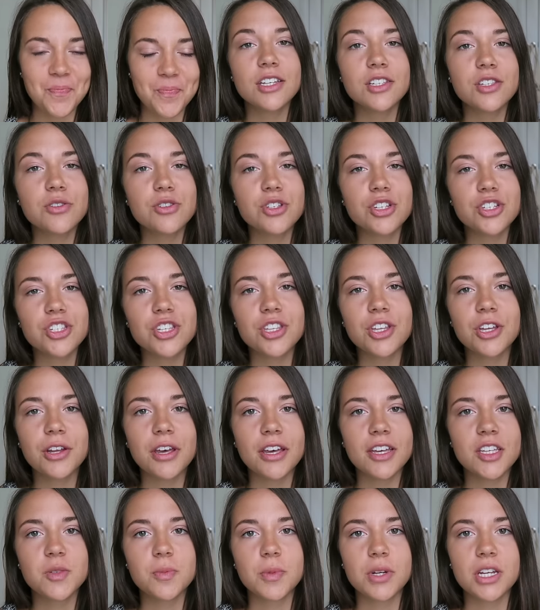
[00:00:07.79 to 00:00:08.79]
So just a little
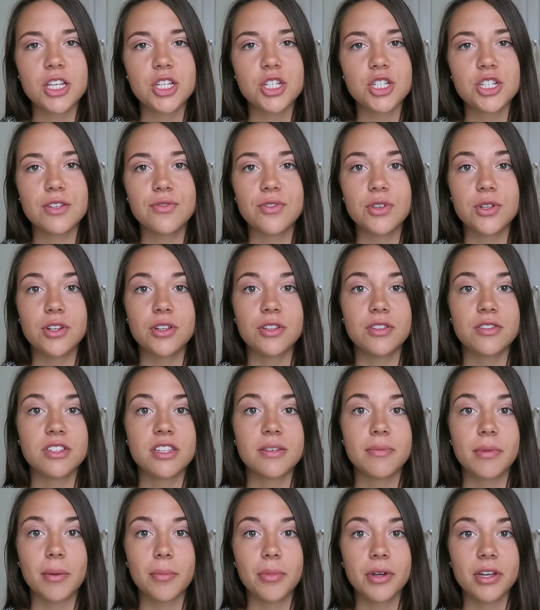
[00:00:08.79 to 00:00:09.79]
explanation if you didn't
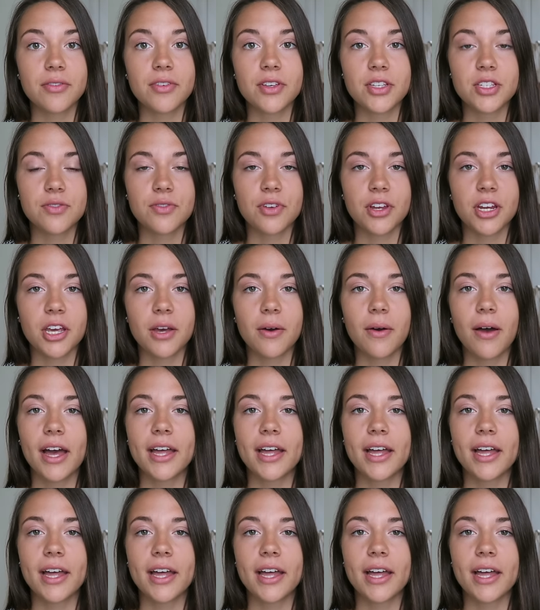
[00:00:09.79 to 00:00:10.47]
see my previous video,